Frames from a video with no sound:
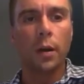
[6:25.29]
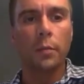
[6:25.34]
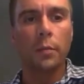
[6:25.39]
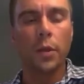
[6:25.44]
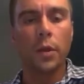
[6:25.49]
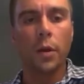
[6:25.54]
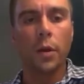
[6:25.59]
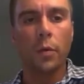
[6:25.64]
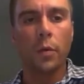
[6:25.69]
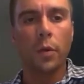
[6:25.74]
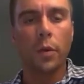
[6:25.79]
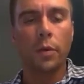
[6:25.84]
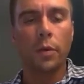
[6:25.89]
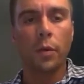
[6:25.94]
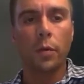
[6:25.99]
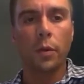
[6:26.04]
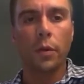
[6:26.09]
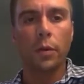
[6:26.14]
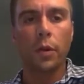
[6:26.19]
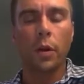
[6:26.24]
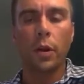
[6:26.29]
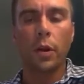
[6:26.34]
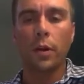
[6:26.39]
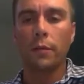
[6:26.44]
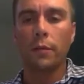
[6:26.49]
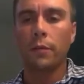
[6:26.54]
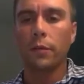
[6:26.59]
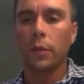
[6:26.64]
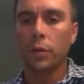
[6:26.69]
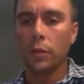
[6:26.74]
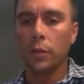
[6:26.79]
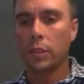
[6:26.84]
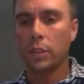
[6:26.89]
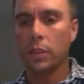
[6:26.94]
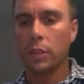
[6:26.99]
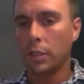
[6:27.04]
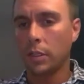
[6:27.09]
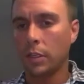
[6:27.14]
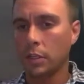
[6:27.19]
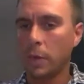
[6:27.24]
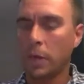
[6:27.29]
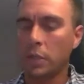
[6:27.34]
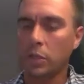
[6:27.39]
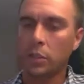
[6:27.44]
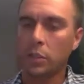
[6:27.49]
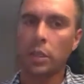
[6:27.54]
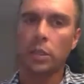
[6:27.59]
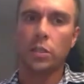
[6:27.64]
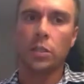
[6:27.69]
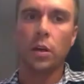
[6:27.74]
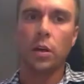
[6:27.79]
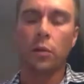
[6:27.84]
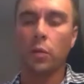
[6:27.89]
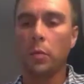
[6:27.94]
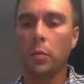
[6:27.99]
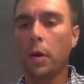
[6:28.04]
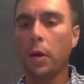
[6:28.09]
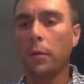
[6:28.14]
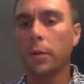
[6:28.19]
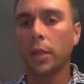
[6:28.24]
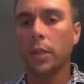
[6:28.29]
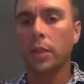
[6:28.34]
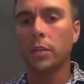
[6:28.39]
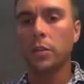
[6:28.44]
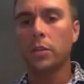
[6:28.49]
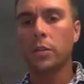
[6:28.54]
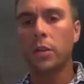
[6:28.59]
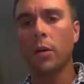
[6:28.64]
with our influence, and especially as young Republicans.